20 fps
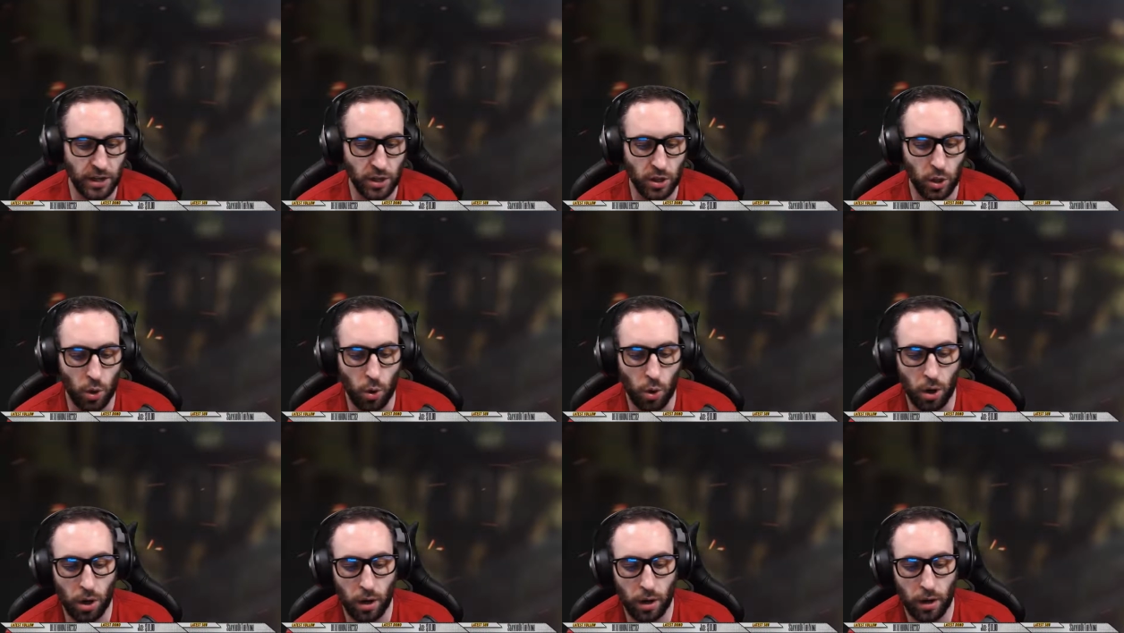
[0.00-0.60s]

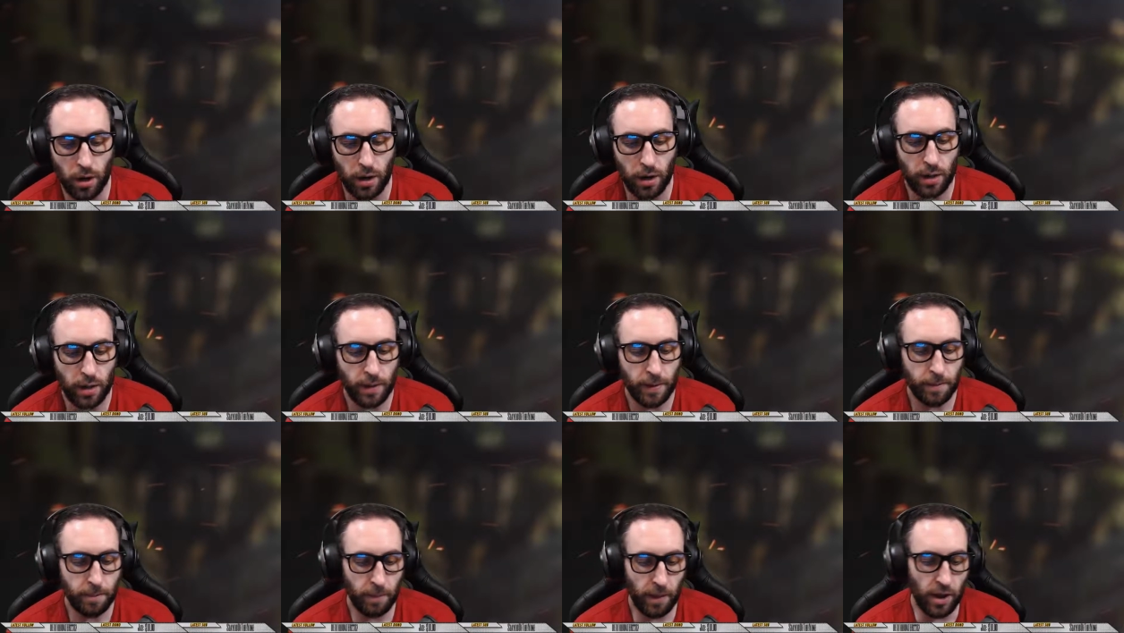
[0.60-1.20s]
lore
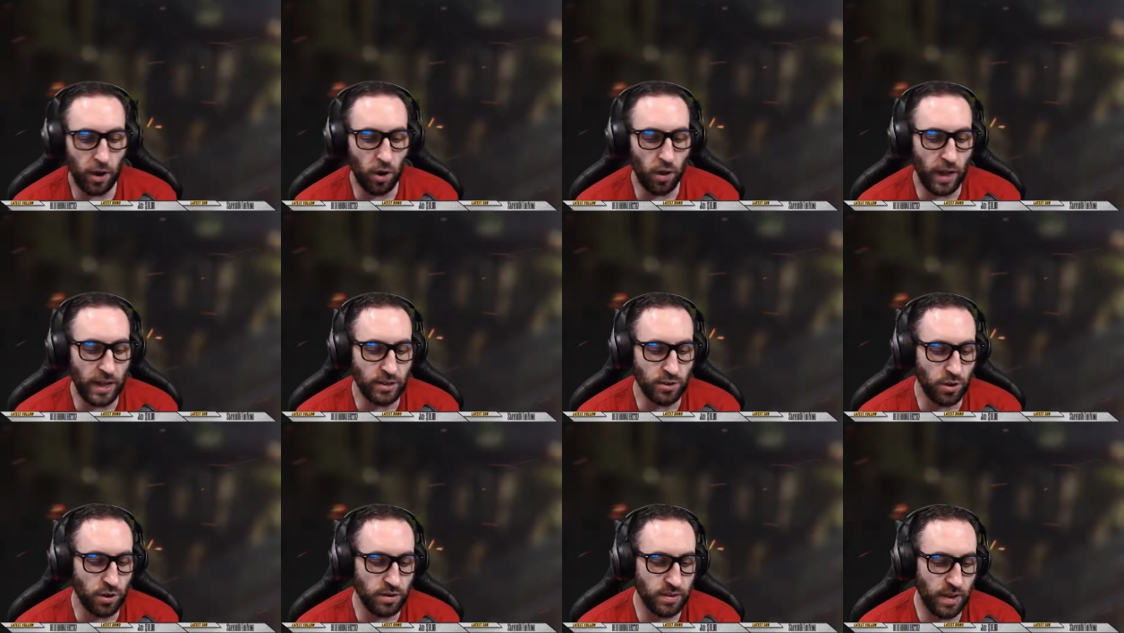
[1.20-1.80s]
and all that
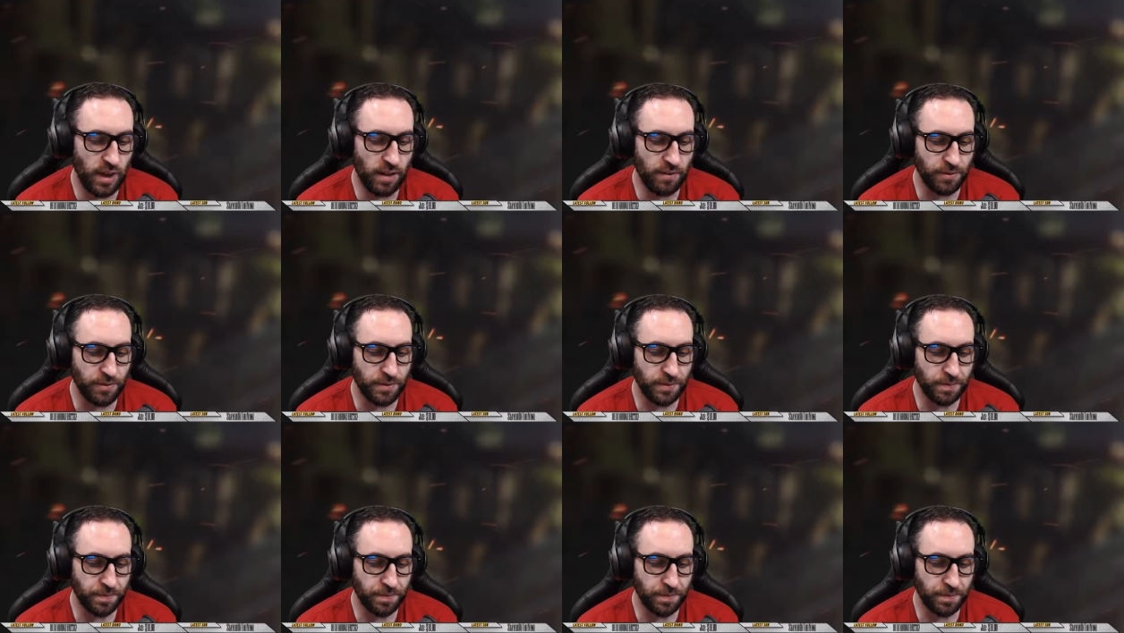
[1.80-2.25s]
sort of stuff.